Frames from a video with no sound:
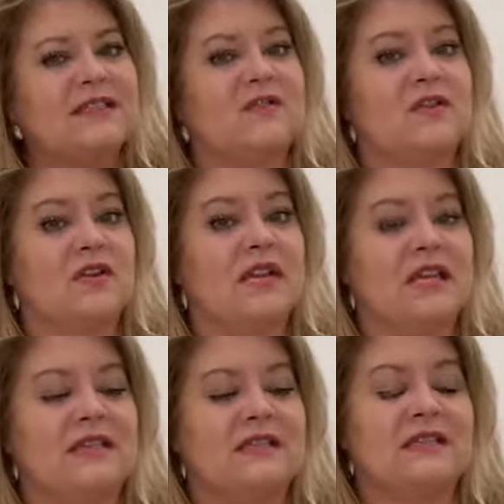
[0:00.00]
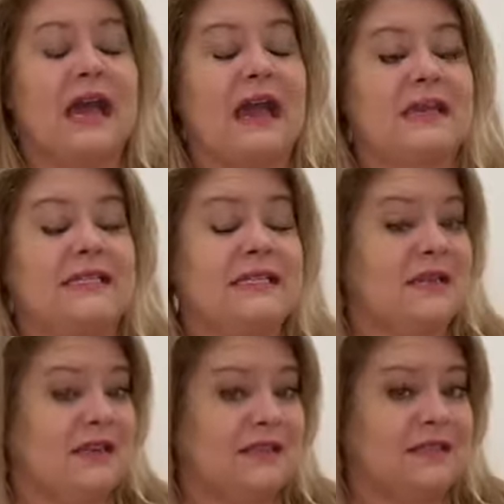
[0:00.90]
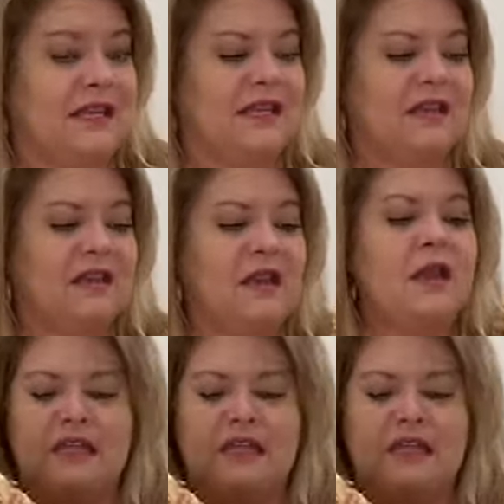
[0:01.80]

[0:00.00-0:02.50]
If there is, I did not see it.